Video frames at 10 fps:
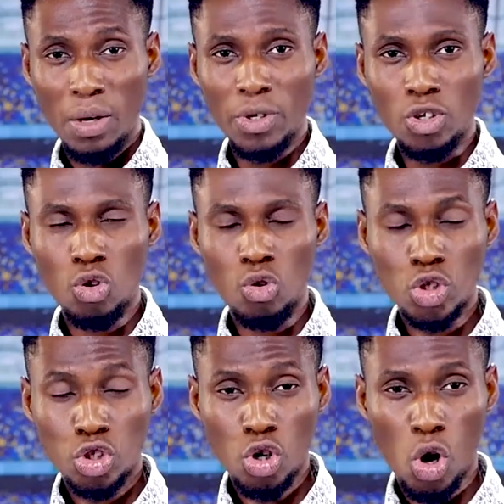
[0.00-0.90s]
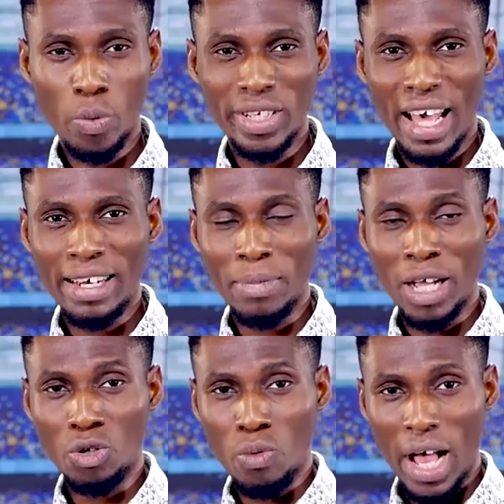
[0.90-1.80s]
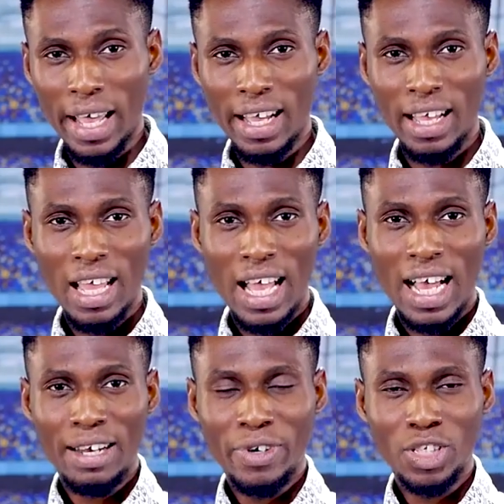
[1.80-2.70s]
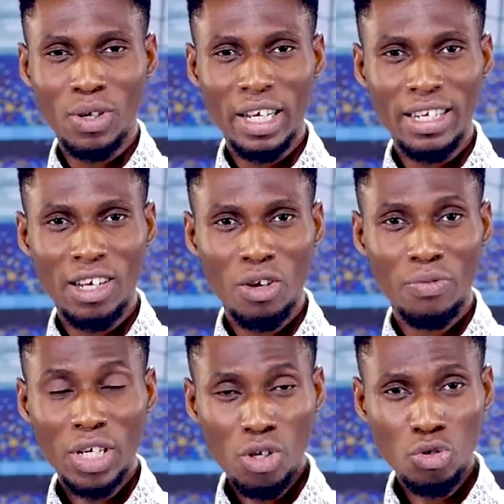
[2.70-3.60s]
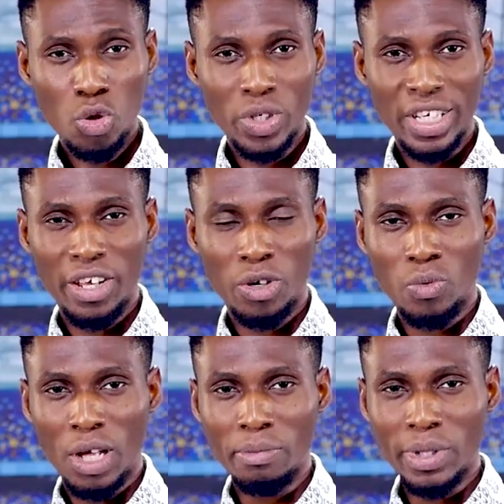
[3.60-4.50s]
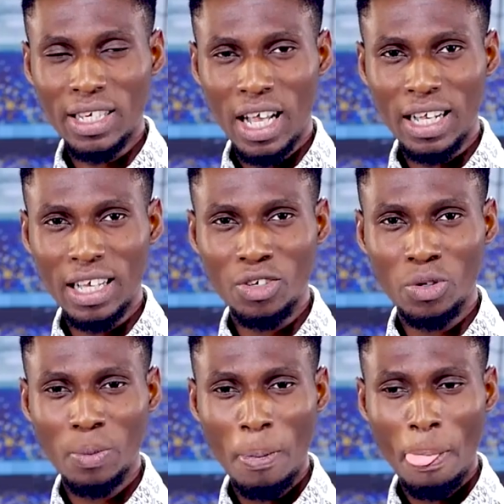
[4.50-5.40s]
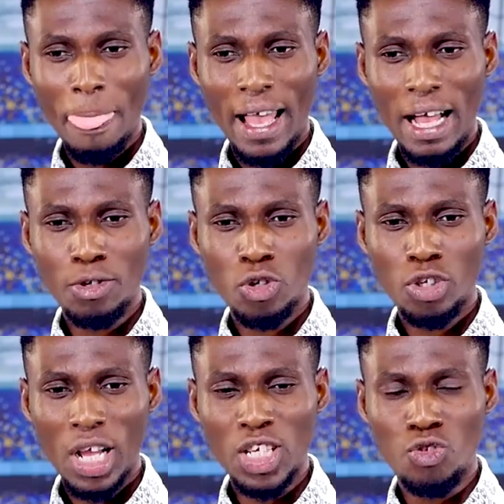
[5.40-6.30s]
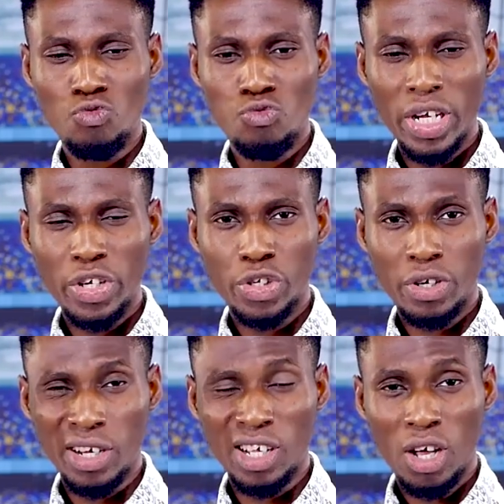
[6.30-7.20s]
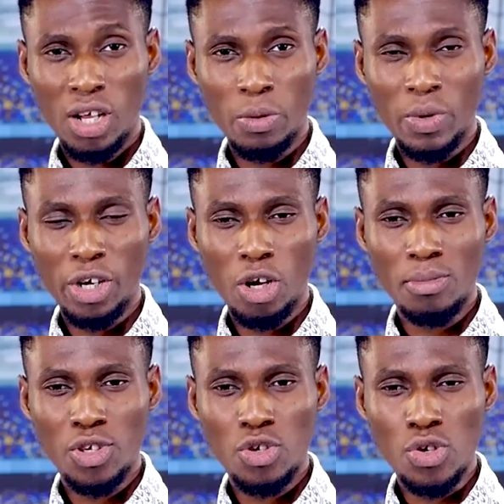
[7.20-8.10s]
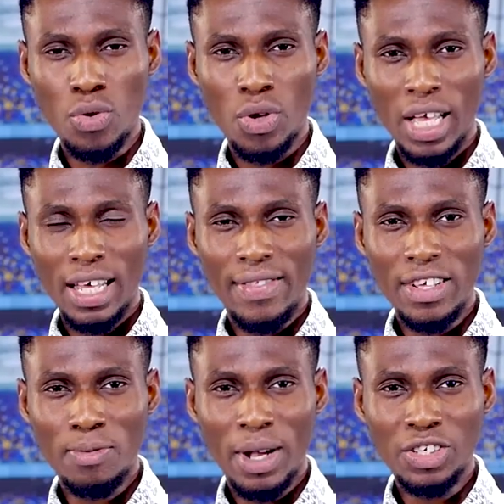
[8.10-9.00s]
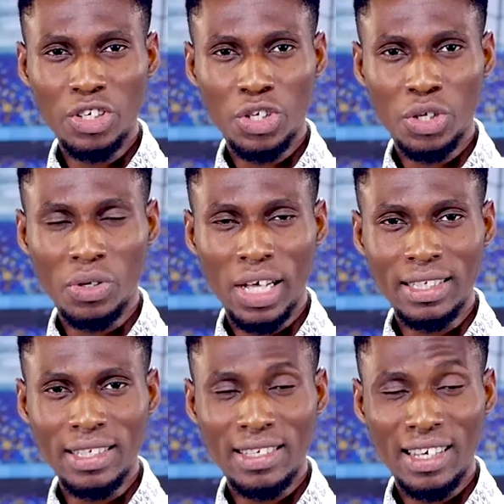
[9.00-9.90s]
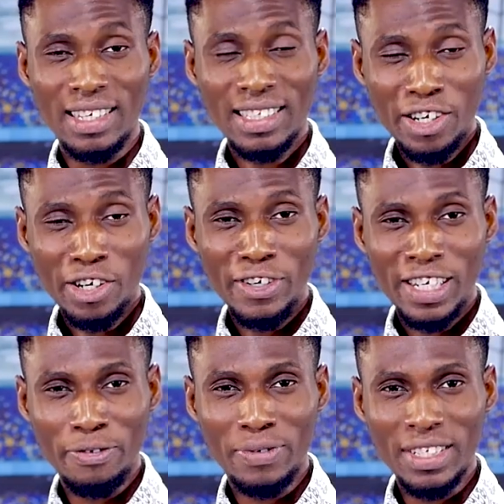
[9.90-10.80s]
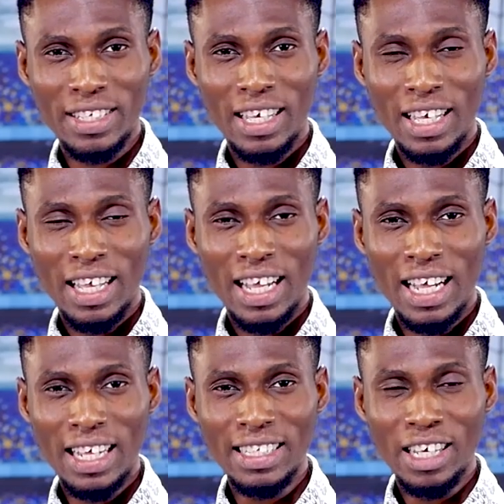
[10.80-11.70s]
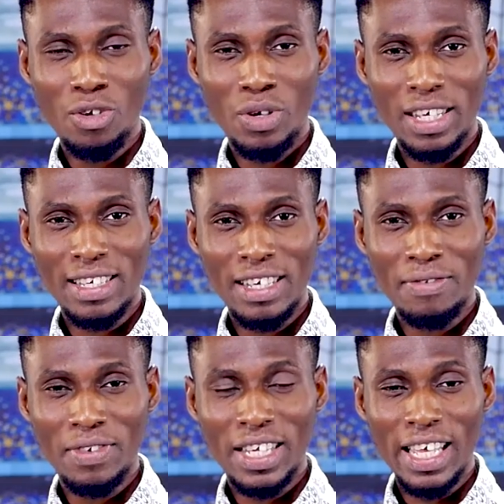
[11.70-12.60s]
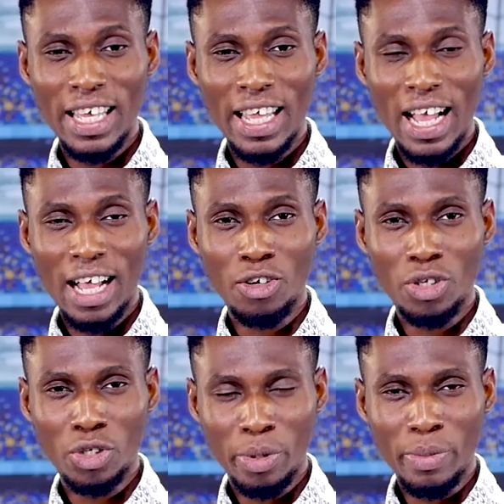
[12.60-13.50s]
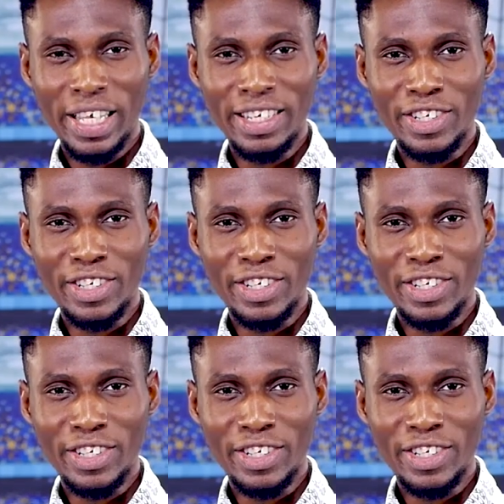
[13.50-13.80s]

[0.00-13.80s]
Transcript: with Luke Shaw, with Harry Maguire, and Victor Lindelof, and also with Aaron Wan-Bissaka. You know, Solskjaer has really turned the corner when it comes to this Manchester United side, and they're currently fifth, and they look as if they are going to be making the